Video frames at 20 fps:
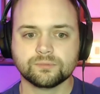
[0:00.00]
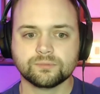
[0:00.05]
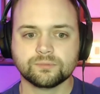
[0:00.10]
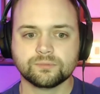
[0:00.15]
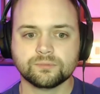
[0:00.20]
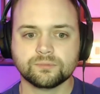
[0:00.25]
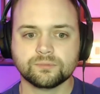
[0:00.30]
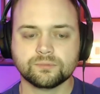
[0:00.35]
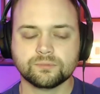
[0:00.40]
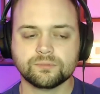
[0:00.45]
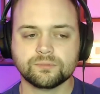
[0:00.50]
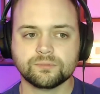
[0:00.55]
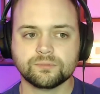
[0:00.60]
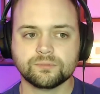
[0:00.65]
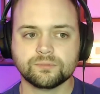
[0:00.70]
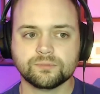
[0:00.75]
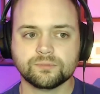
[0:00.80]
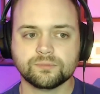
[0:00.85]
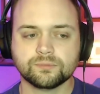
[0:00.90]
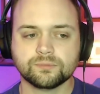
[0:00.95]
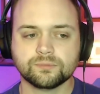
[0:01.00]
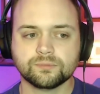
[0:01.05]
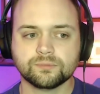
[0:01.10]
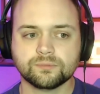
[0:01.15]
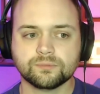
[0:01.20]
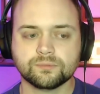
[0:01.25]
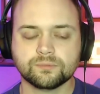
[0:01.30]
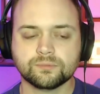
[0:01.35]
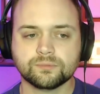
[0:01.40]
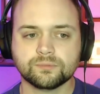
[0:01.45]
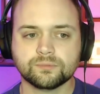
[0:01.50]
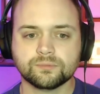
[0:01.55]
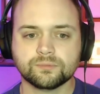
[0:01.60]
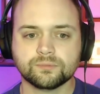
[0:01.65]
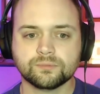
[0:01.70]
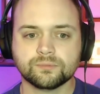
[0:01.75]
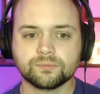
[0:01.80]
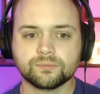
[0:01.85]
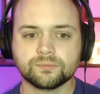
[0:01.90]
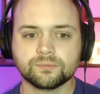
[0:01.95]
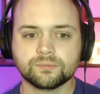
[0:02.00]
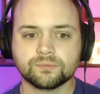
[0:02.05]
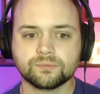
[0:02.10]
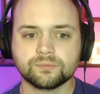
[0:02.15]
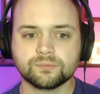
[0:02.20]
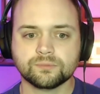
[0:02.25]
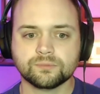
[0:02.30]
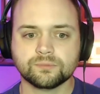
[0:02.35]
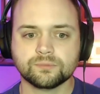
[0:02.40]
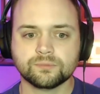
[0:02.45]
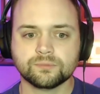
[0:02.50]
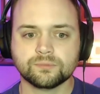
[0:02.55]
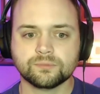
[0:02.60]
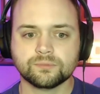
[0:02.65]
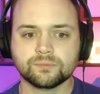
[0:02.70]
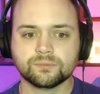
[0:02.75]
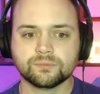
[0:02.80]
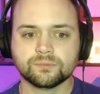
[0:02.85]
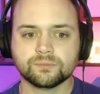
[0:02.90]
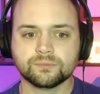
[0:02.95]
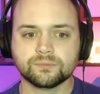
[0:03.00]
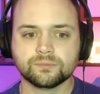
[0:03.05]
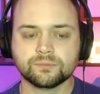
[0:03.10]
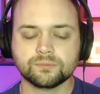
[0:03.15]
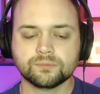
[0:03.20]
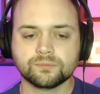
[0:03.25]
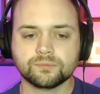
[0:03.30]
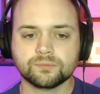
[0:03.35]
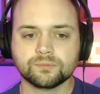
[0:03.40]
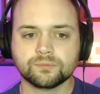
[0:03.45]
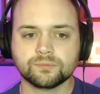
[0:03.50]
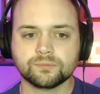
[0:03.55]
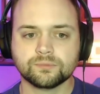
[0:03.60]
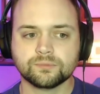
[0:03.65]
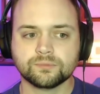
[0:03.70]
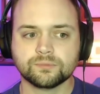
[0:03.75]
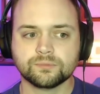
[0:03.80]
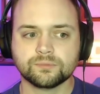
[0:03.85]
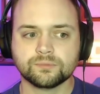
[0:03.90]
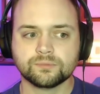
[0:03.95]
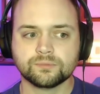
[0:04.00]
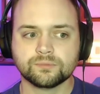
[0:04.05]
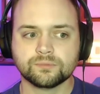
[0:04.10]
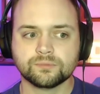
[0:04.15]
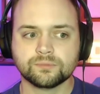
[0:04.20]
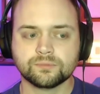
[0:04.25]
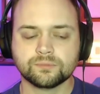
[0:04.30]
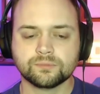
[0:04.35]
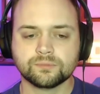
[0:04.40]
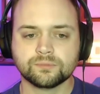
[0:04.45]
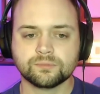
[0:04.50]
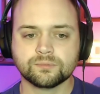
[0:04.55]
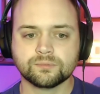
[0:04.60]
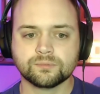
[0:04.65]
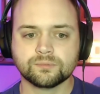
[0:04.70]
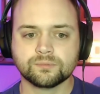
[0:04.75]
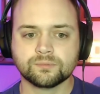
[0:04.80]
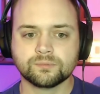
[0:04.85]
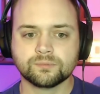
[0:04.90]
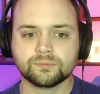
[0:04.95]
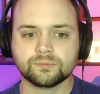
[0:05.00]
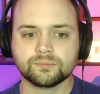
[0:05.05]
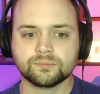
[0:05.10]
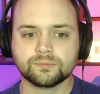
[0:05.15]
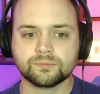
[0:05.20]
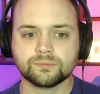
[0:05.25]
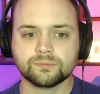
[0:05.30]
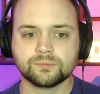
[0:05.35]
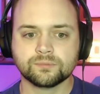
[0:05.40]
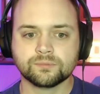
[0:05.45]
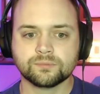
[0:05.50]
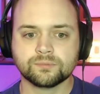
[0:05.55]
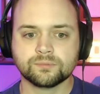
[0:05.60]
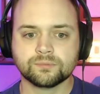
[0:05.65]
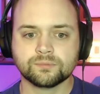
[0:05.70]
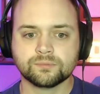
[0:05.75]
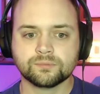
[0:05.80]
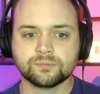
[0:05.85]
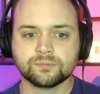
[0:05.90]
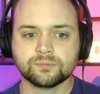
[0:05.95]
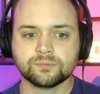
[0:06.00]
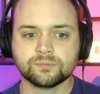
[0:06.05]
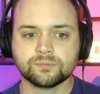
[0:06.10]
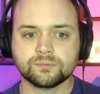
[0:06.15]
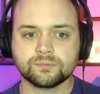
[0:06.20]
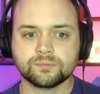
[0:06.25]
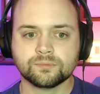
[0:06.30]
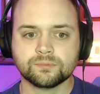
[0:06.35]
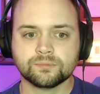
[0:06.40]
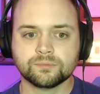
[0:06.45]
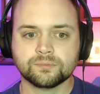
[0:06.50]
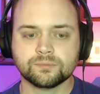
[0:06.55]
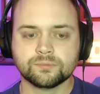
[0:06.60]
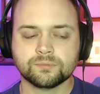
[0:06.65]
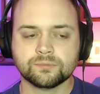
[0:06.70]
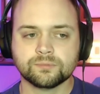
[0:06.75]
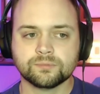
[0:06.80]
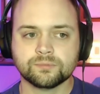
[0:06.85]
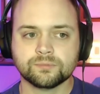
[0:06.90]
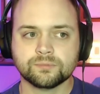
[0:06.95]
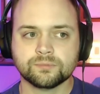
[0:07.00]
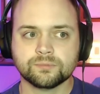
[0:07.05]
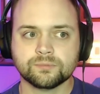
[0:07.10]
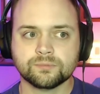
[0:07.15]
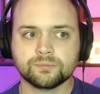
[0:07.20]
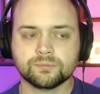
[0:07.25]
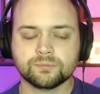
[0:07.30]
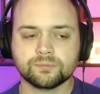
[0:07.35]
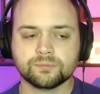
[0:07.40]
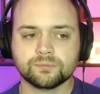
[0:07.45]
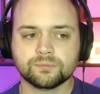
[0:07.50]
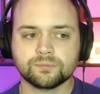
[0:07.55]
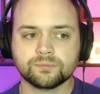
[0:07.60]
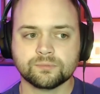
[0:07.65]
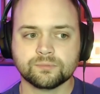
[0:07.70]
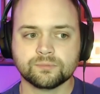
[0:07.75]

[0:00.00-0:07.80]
No words are spoken by the person on screen.